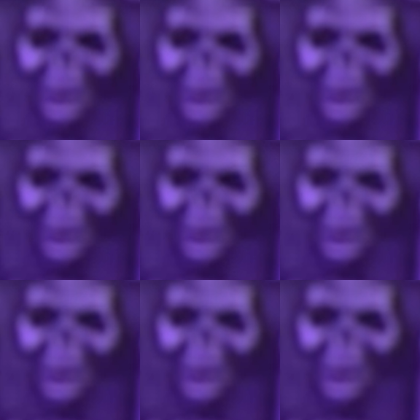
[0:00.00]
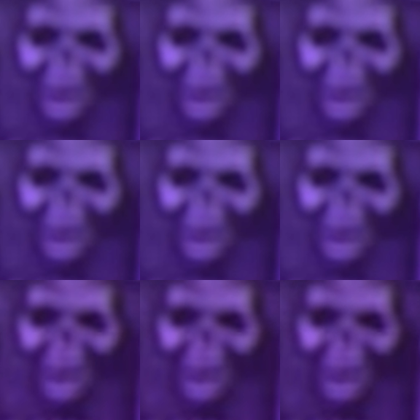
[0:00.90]

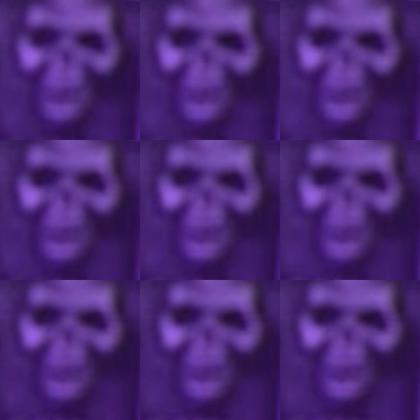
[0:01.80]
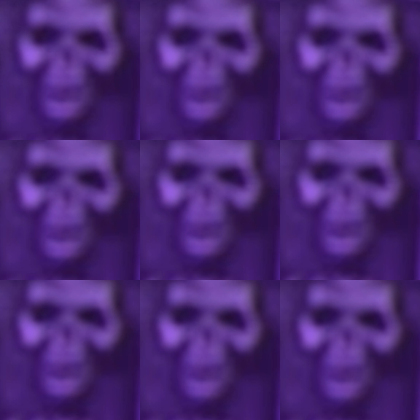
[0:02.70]

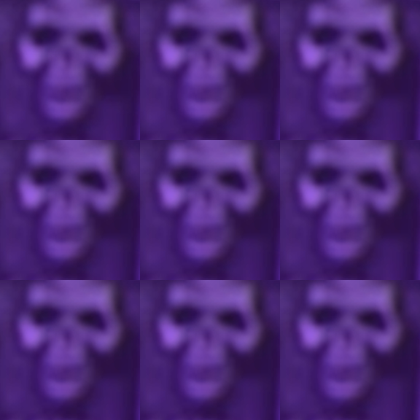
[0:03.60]
[no speech]